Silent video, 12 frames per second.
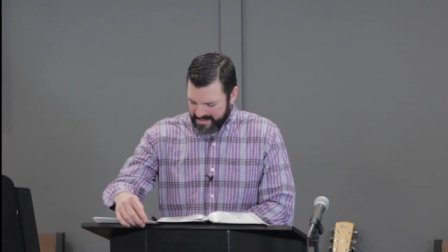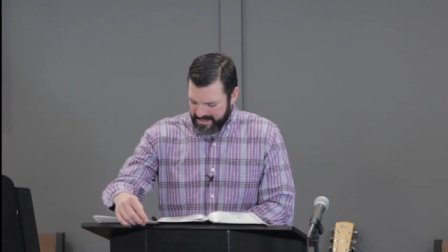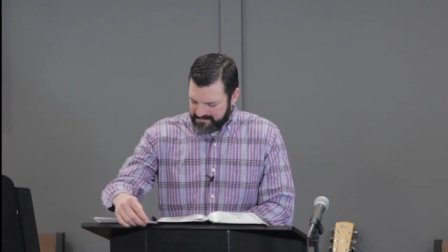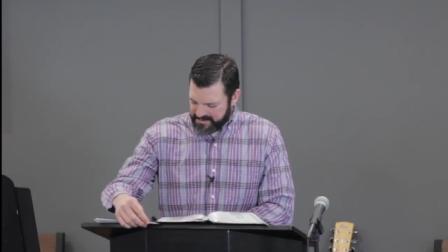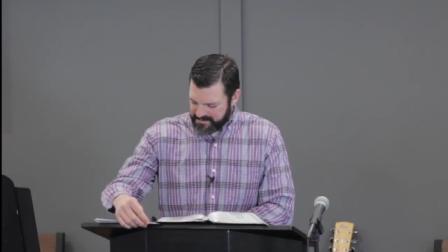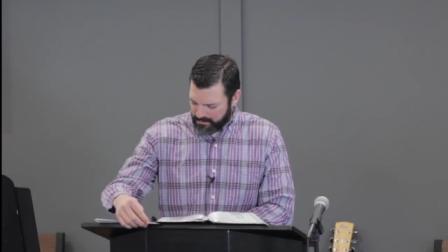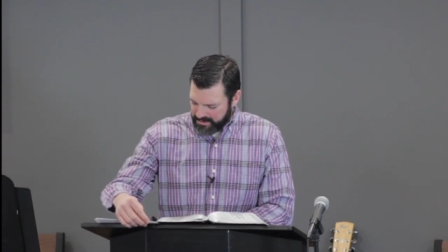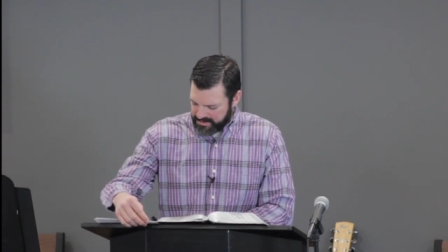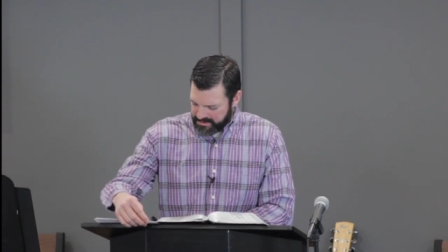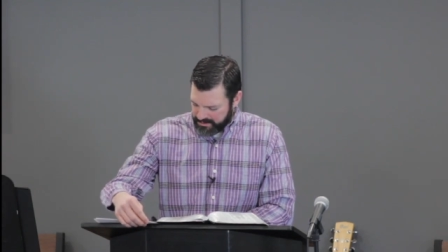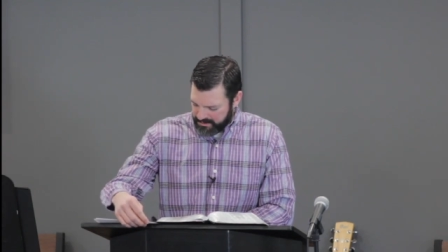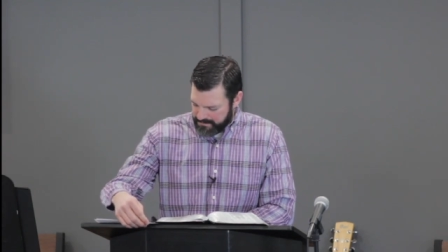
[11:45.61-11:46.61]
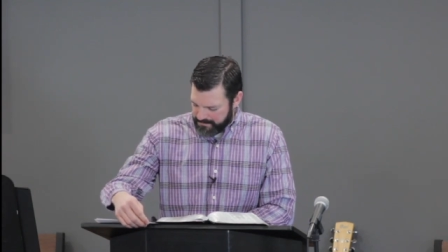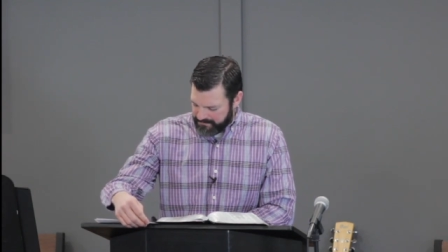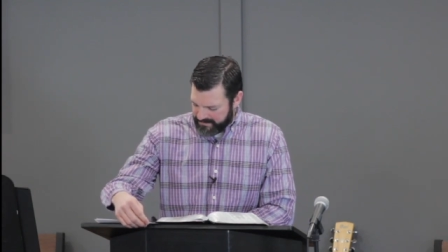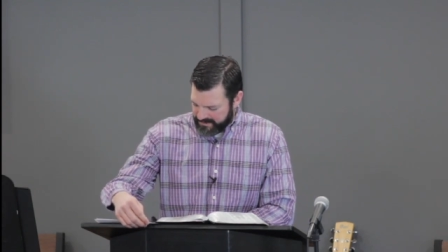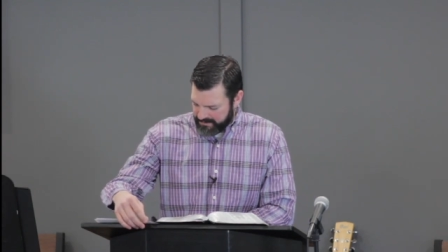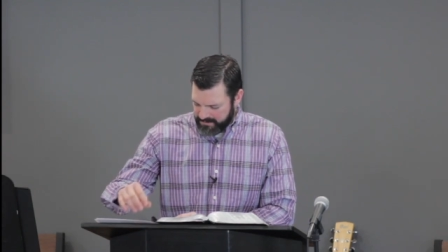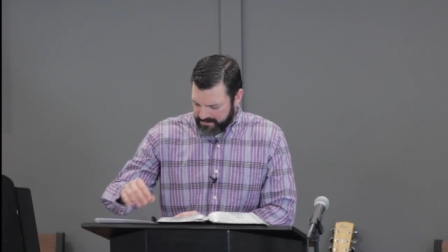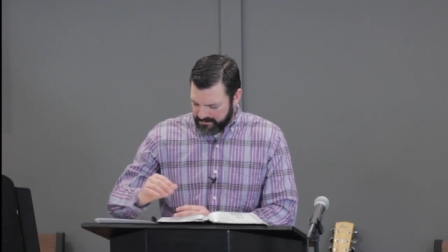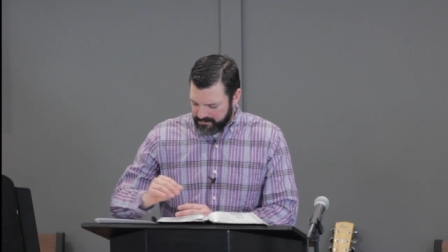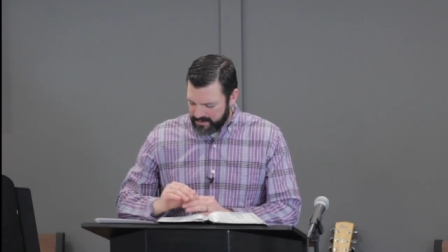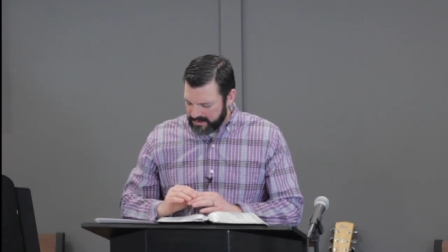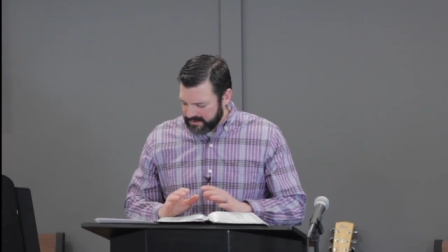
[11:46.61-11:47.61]
If this weren't true, it would have
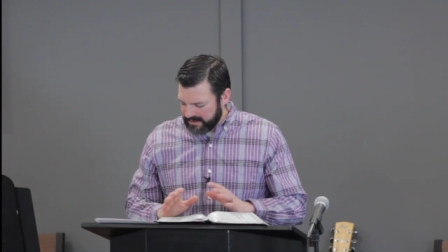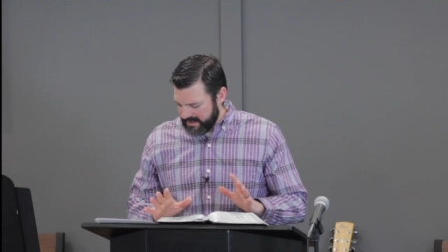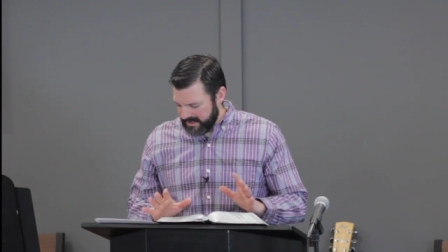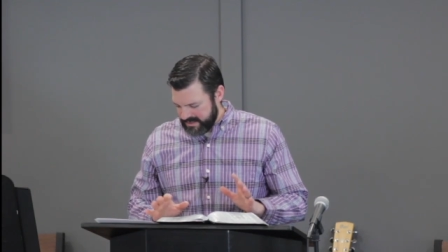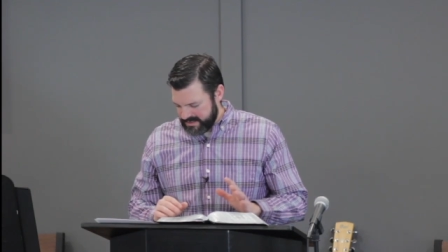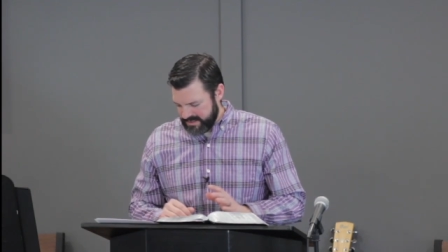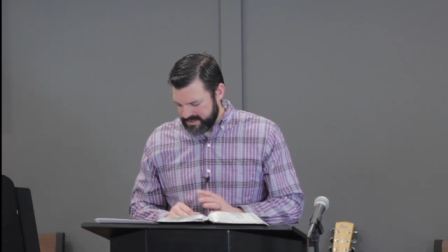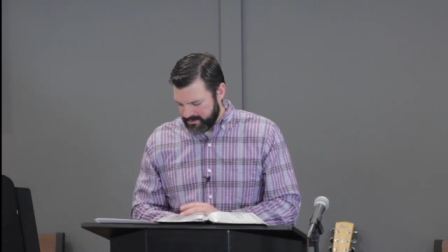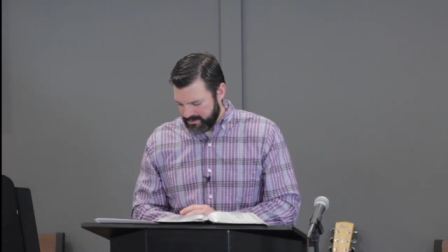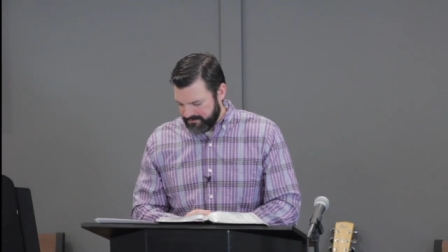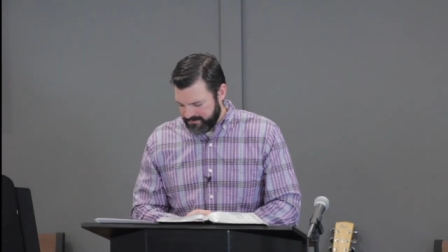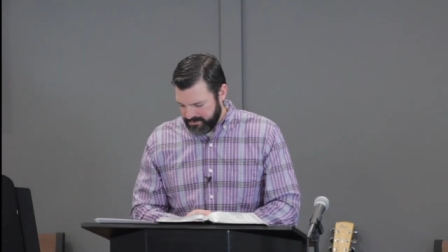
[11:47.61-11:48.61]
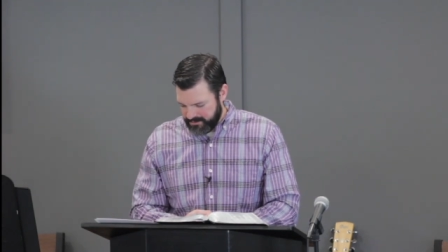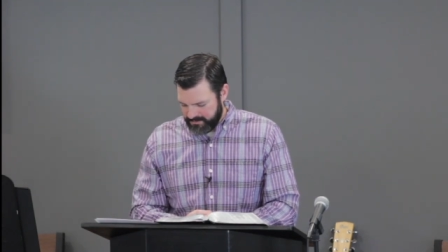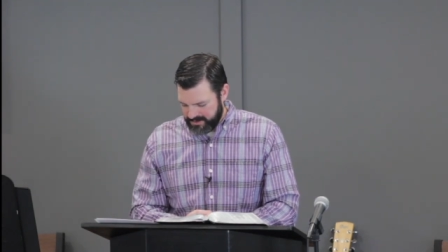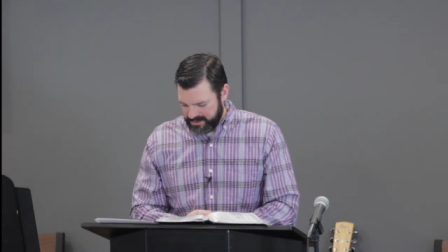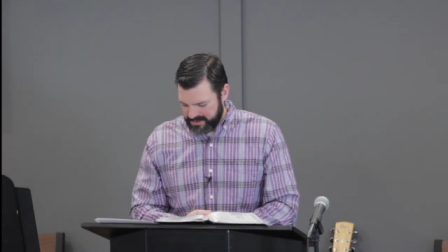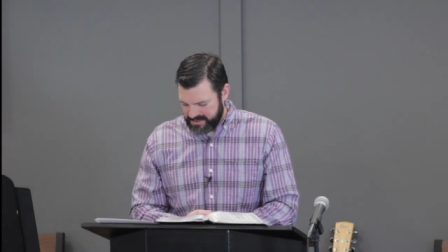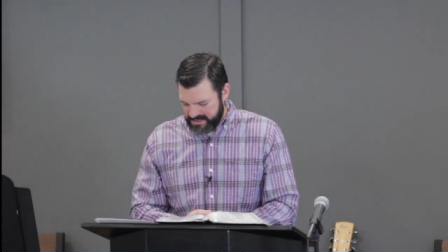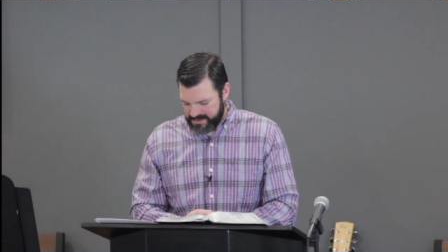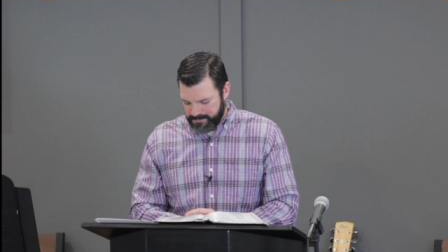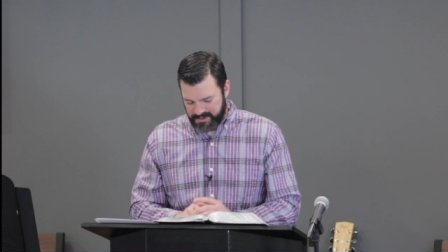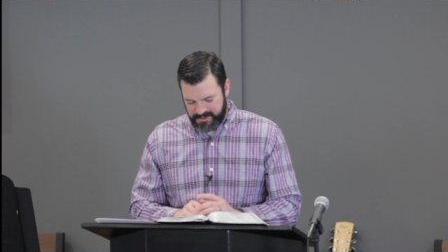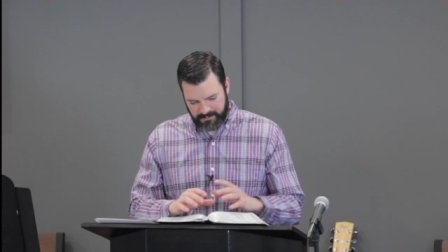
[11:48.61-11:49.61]
been really easy to refute because these
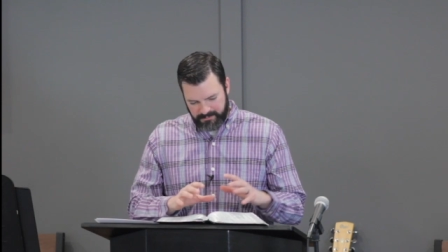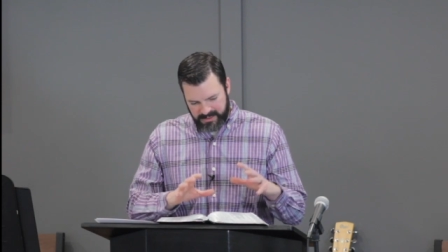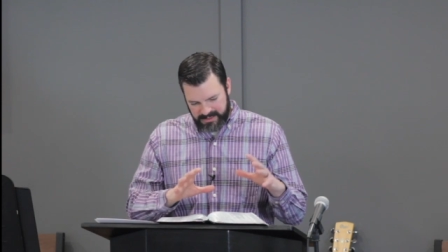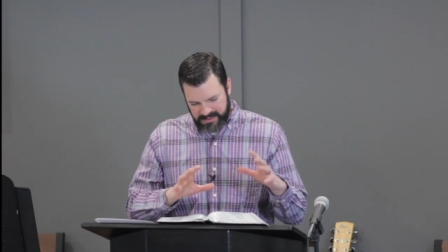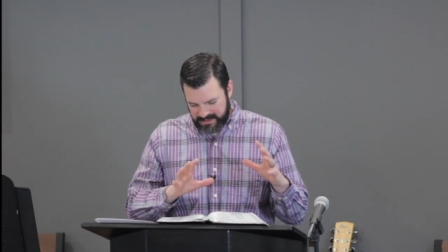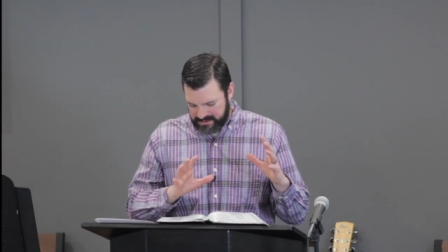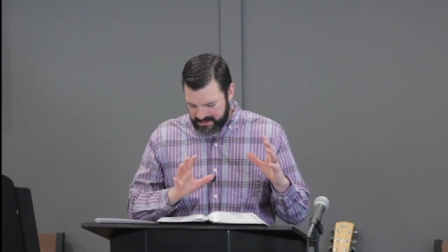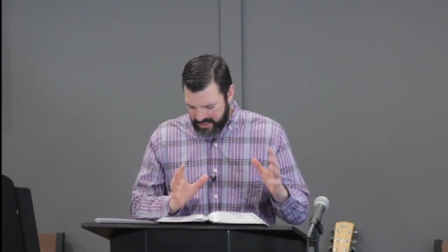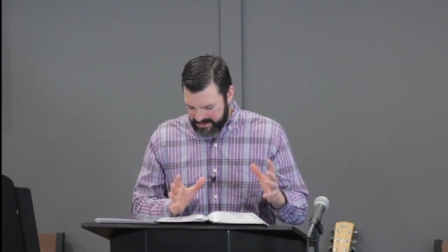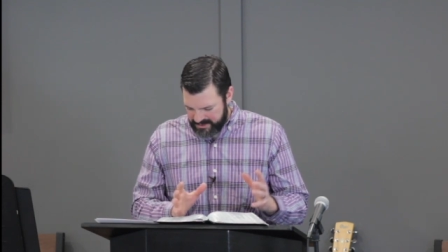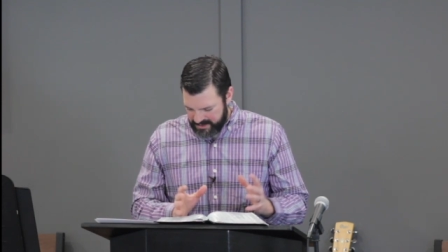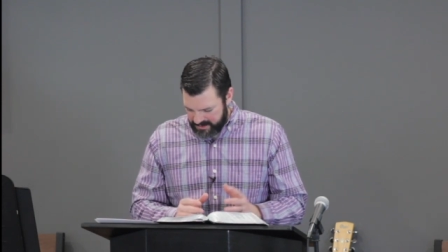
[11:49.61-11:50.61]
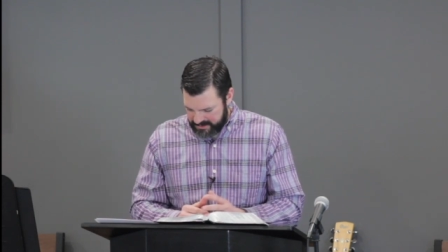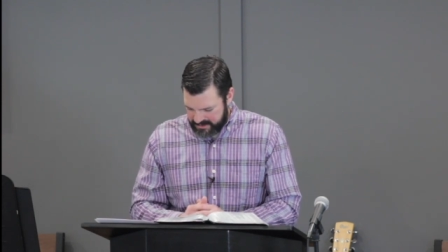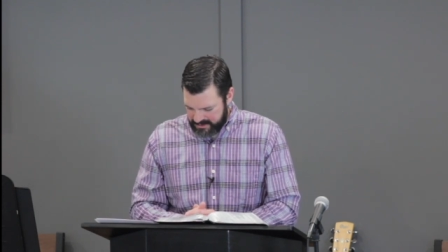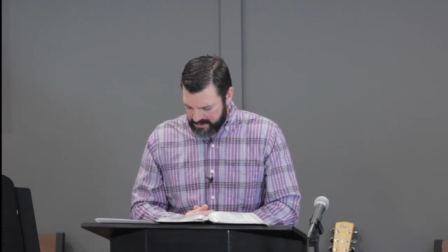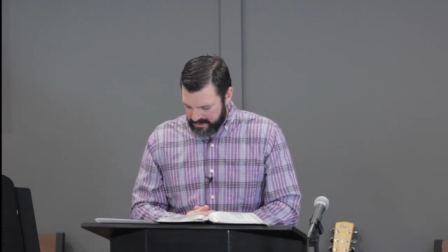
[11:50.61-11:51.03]
books were written in context.